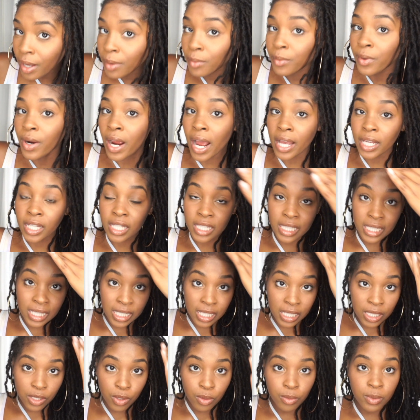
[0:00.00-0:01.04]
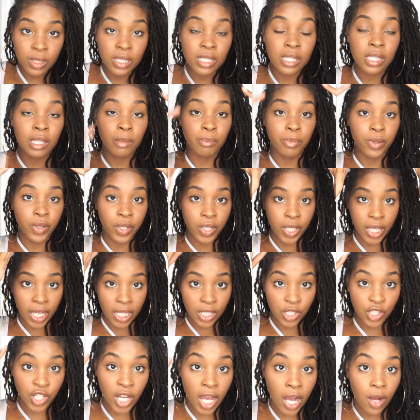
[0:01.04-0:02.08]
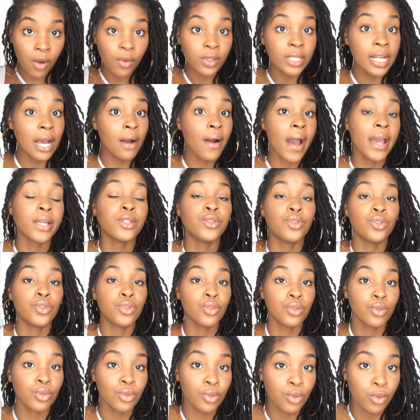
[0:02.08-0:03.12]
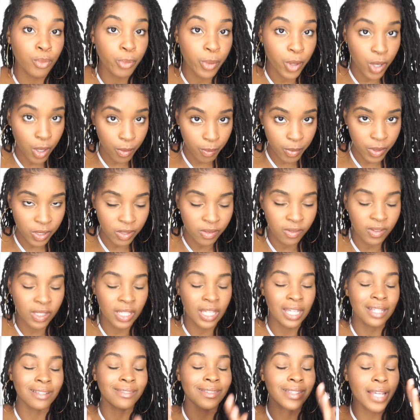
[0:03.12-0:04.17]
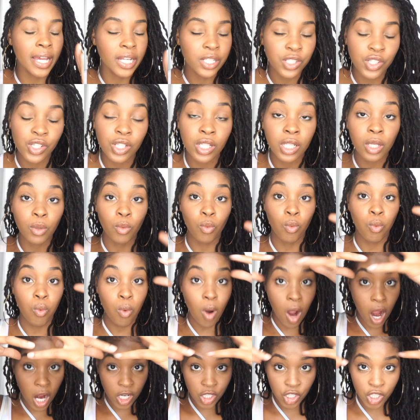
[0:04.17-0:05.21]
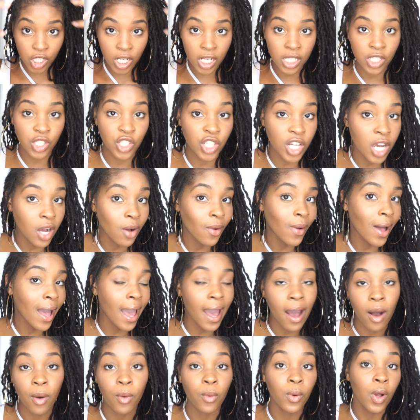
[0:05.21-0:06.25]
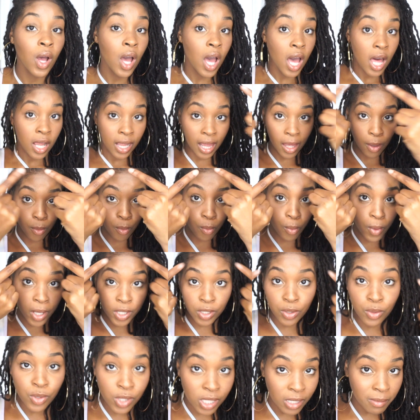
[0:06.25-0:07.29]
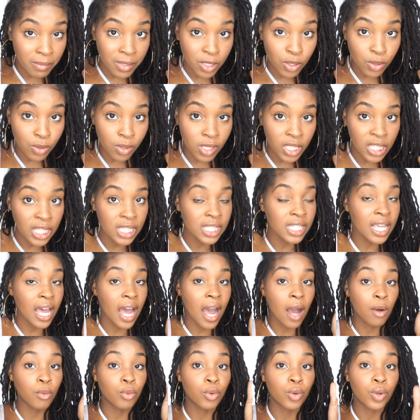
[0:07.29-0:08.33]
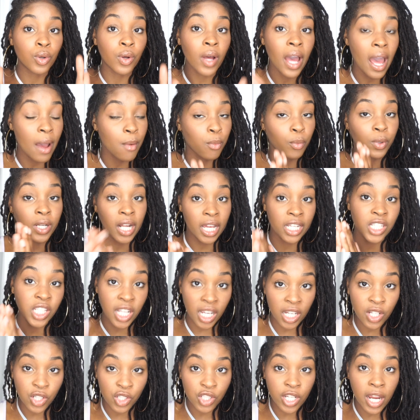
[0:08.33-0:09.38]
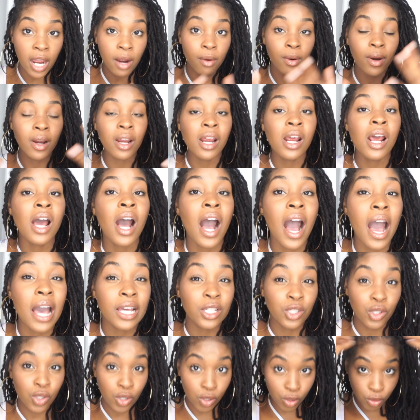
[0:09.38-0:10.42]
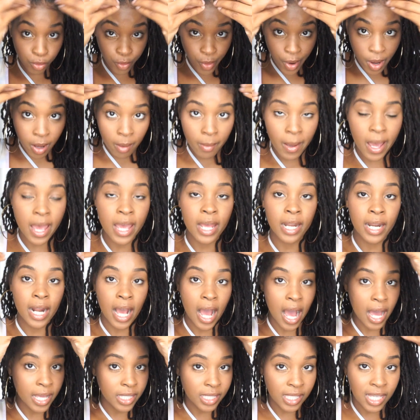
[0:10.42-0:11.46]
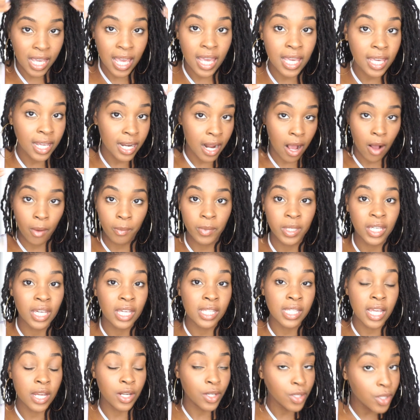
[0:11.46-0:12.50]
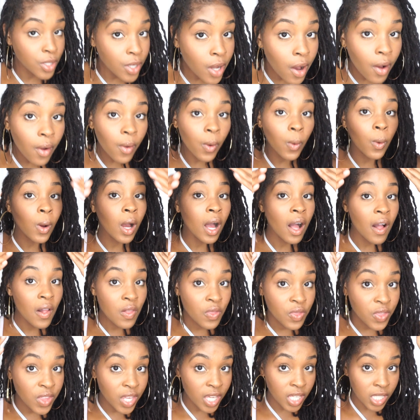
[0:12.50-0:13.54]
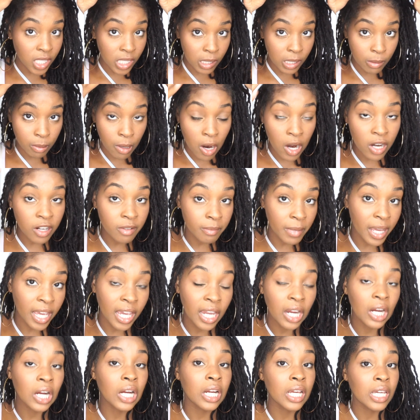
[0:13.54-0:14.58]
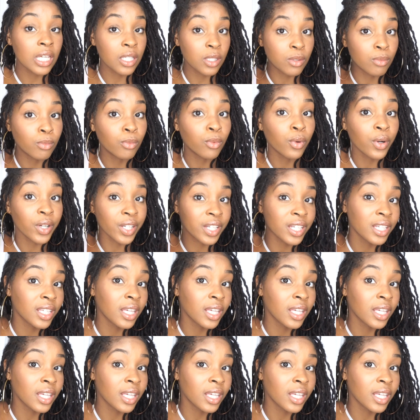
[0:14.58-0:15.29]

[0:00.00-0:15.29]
where I continuously put gel. Now, I do purposely, intentionally wash gel out. Like, when you see me do this, when I take a shower, I scrub and I take it out, because I know this part of my hair is more,